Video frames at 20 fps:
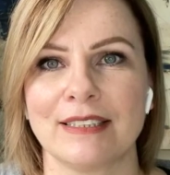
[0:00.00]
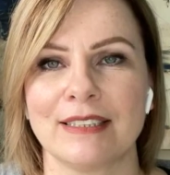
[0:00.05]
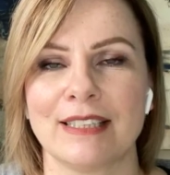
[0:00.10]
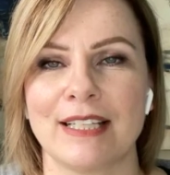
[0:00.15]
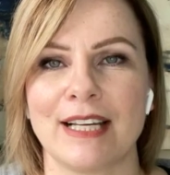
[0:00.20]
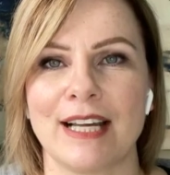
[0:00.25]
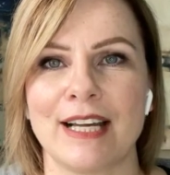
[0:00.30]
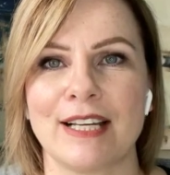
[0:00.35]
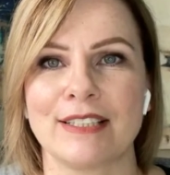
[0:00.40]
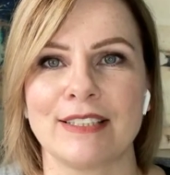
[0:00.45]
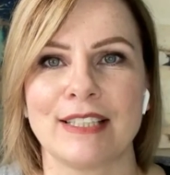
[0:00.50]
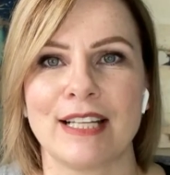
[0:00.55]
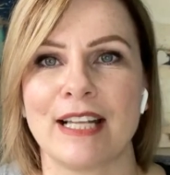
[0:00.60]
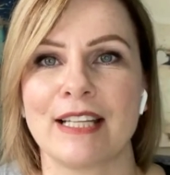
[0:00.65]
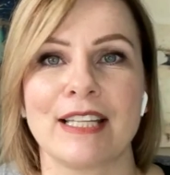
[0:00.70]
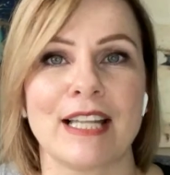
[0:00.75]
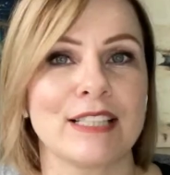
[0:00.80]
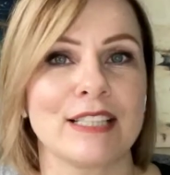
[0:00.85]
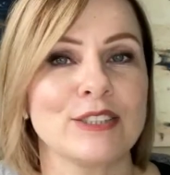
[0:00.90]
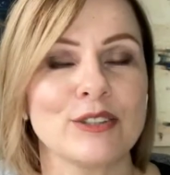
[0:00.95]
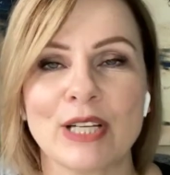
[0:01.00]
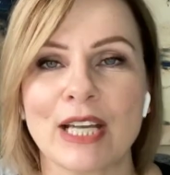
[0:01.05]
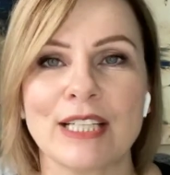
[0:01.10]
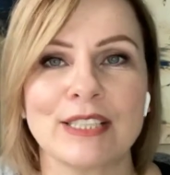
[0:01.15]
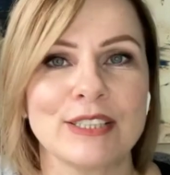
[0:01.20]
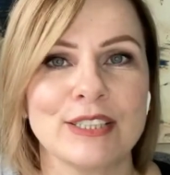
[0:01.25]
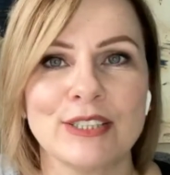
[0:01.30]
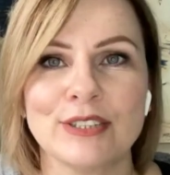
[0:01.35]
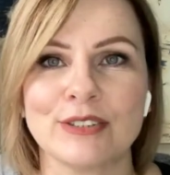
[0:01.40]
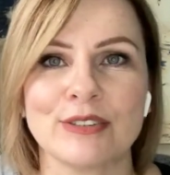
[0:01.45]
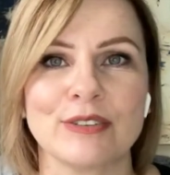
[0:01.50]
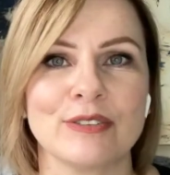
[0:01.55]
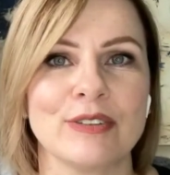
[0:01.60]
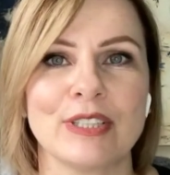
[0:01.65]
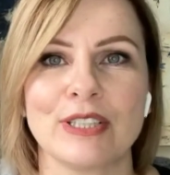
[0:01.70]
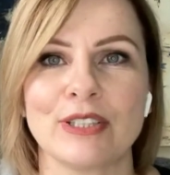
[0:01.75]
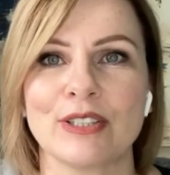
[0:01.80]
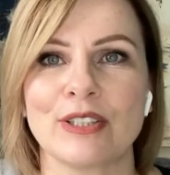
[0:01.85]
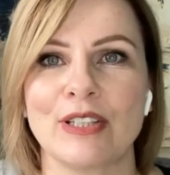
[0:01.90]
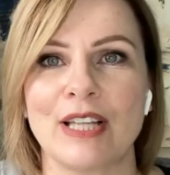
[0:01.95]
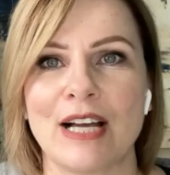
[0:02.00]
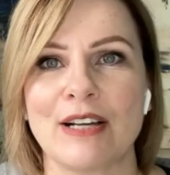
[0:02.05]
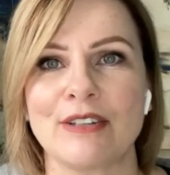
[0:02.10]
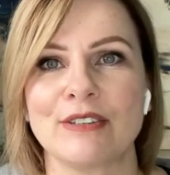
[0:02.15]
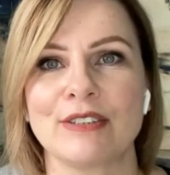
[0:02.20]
And that's okay too. You're allowed